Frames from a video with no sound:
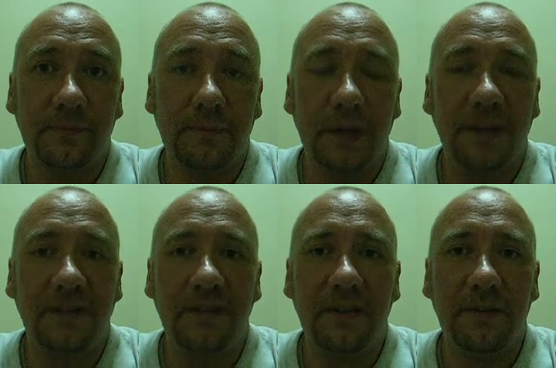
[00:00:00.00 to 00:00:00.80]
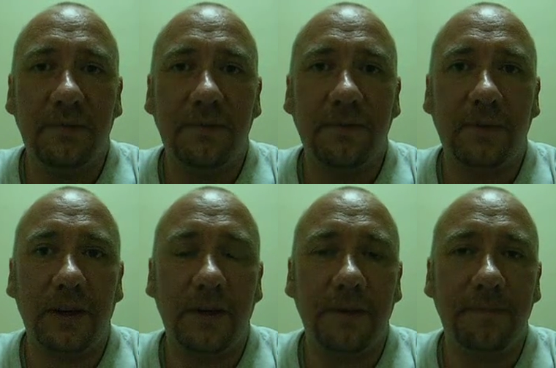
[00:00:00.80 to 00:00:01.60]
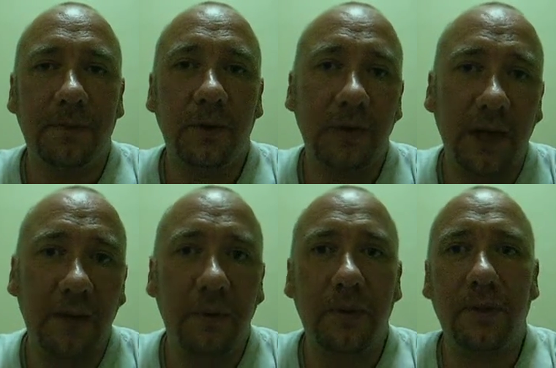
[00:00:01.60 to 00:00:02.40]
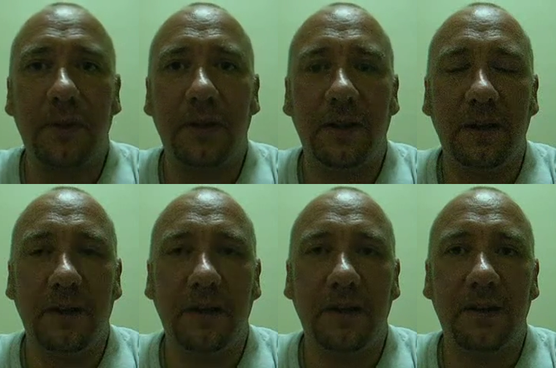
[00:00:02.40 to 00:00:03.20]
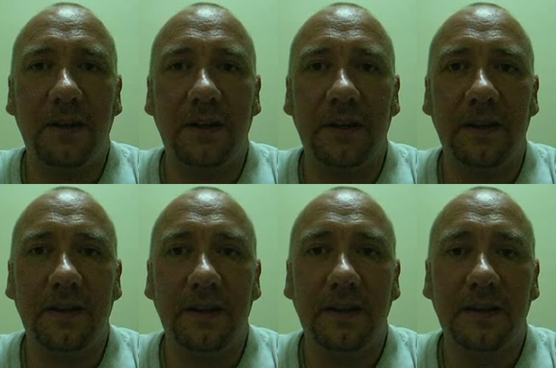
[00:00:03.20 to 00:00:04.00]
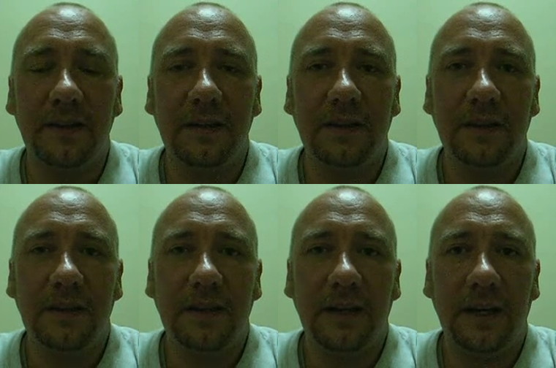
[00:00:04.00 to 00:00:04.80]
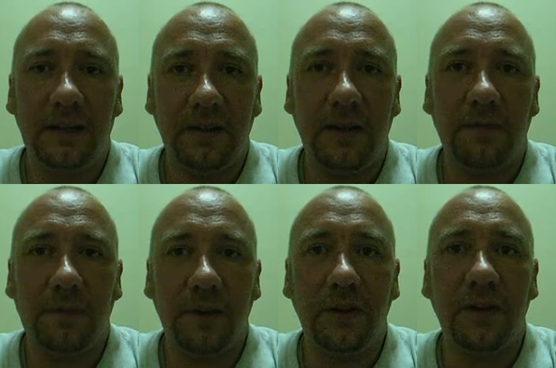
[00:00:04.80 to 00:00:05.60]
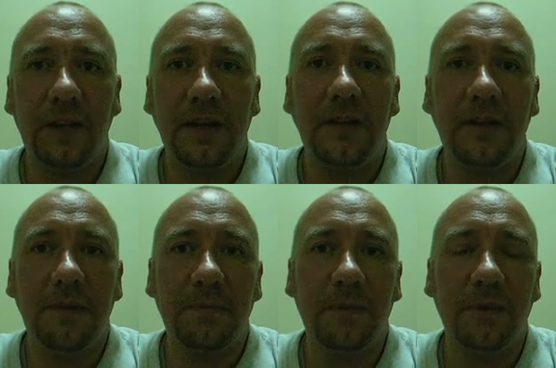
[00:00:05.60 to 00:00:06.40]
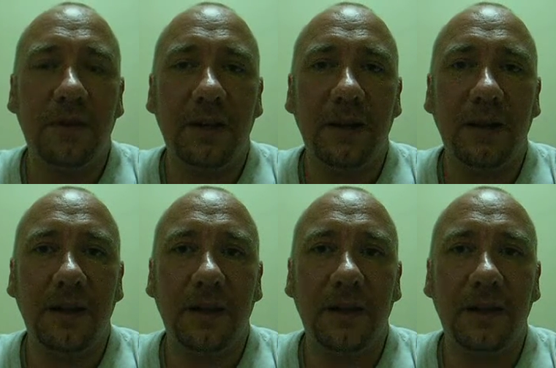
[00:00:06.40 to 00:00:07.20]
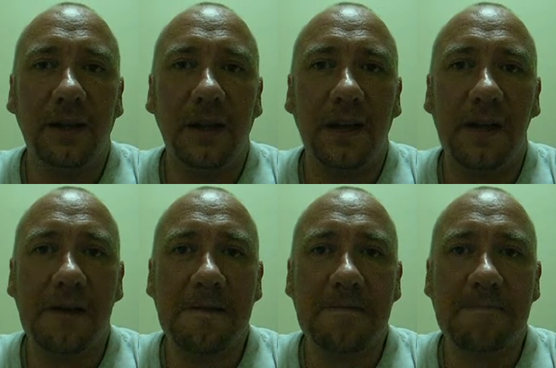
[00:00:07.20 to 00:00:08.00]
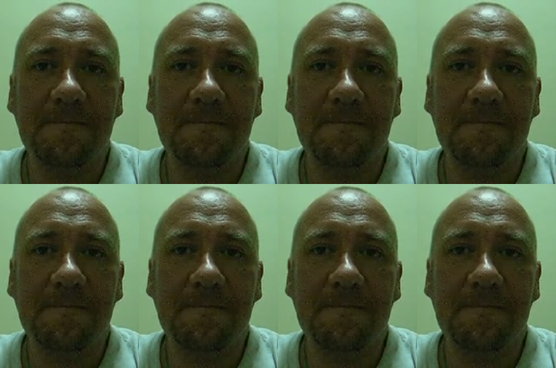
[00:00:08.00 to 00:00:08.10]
plenty of uh, good health and uh, and you have what you need more than anything. Um,